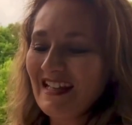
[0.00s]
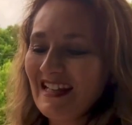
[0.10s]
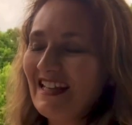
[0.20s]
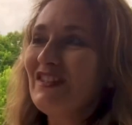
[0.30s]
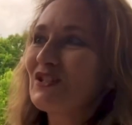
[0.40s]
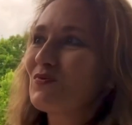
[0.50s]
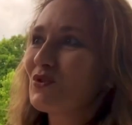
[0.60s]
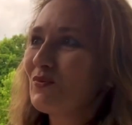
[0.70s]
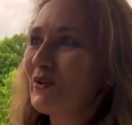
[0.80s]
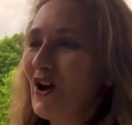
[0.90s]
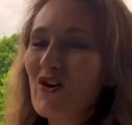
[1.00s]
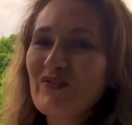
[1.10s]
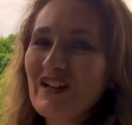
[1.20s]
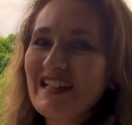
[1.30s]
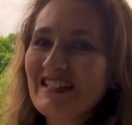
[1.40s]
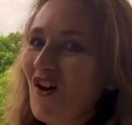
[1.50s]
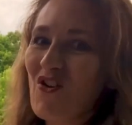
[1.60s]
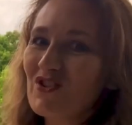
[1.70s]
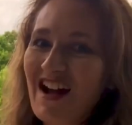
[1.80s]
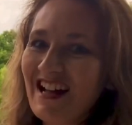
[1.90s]
In this world, we all face all
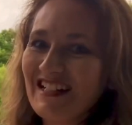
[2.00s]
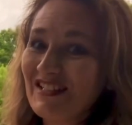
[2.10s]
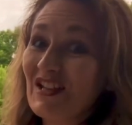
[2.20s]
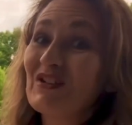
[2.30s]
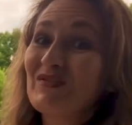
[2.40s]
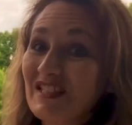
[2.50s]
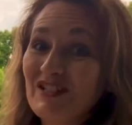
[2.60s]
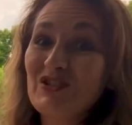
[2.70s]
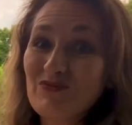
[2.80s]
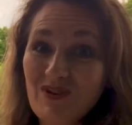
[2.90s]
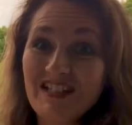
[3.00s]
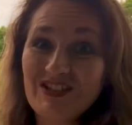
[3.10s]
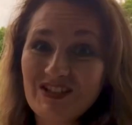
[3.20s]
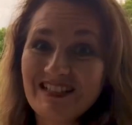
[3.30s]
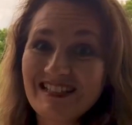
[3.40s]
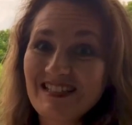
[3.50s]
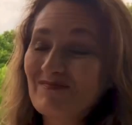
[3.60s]
kinds of situations.